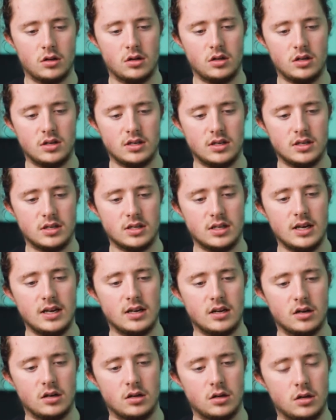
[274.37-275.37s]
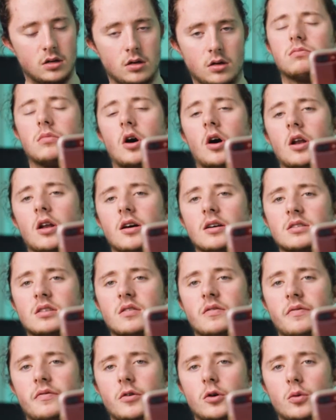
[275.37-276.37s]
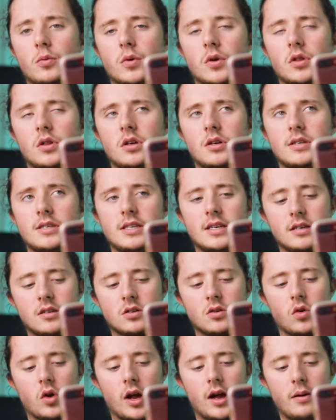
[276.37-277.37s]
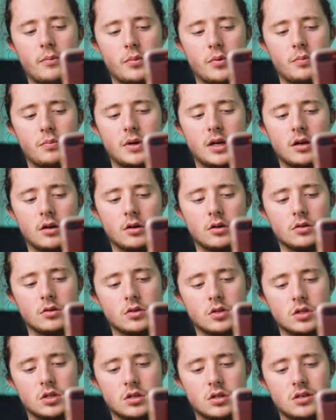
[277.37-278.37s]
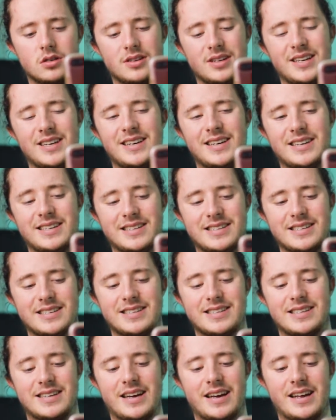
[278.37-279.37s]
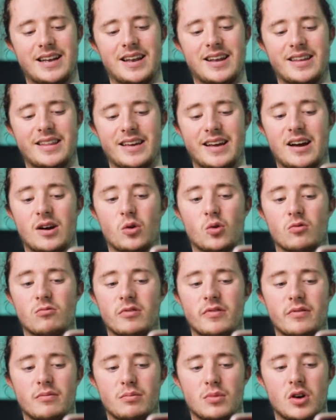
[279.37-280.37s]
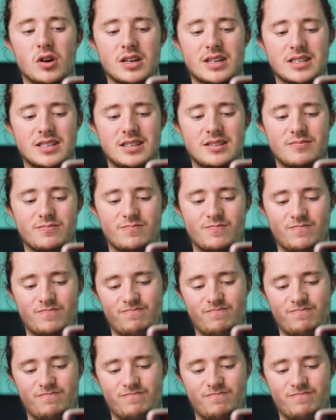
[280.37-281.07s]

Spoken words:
this instead. I like to film on the TikTok app because the algorithm likes it.